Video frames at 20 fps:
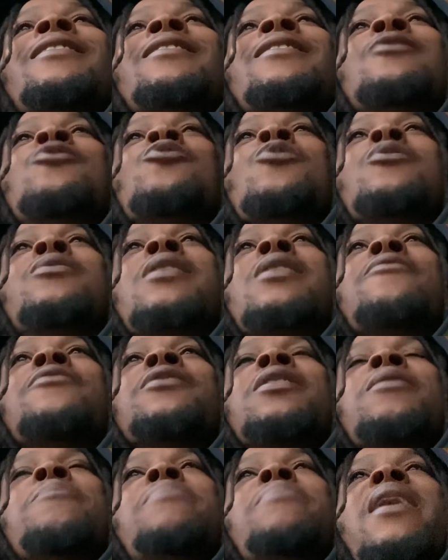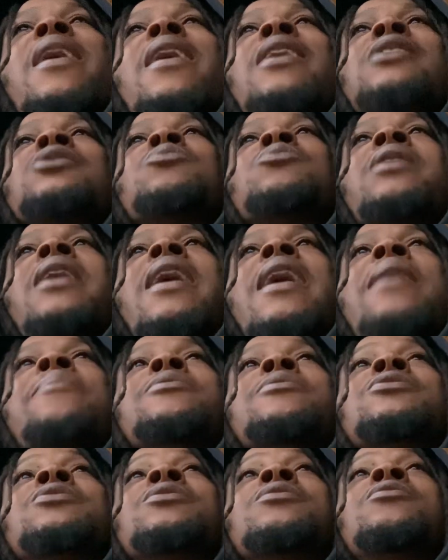you'll never get past what
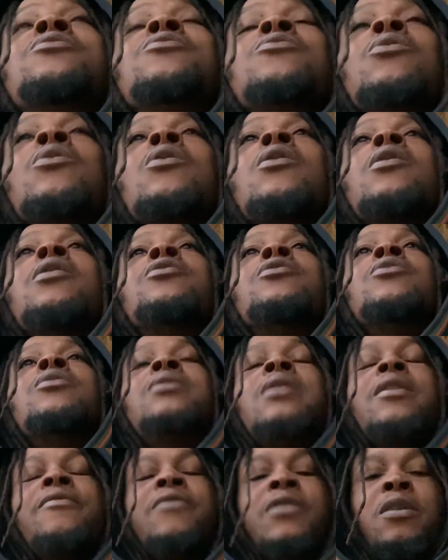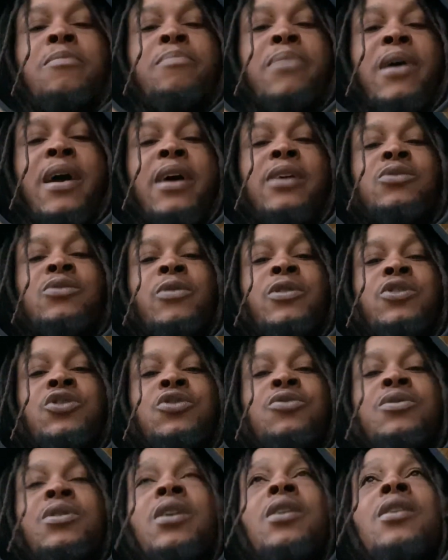happened to you, or you'll never get past what
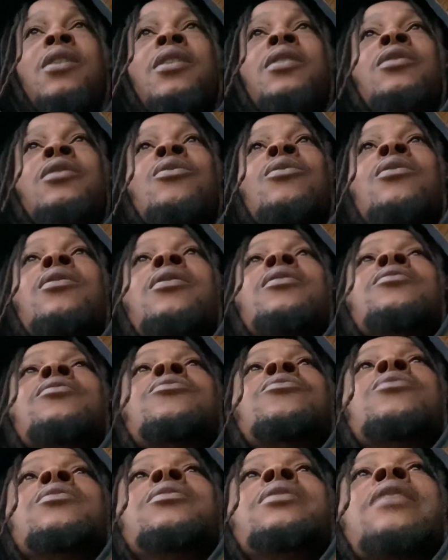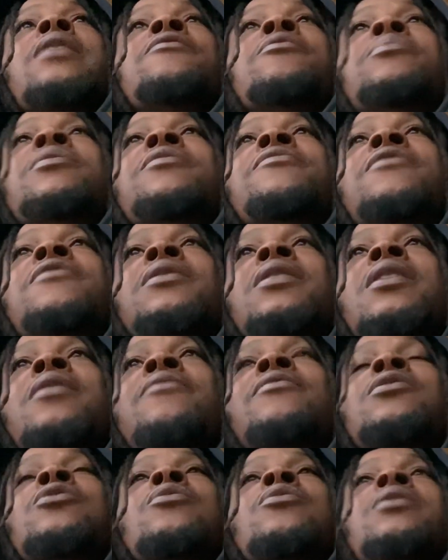you done, or you'll never be
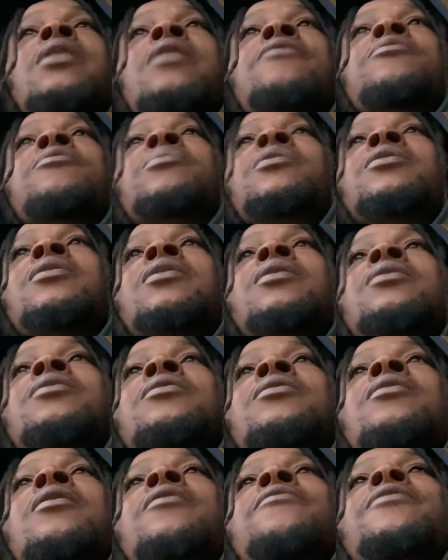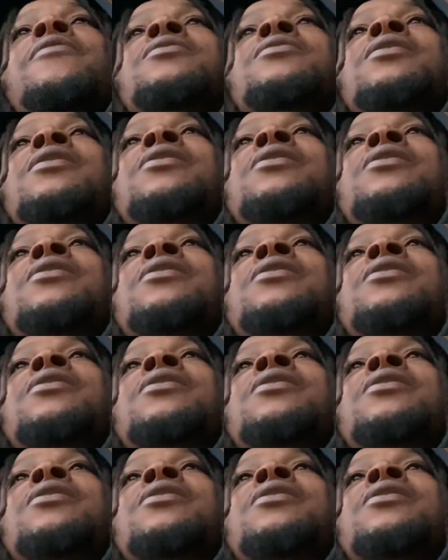forgiven, you'll never be good enough. It's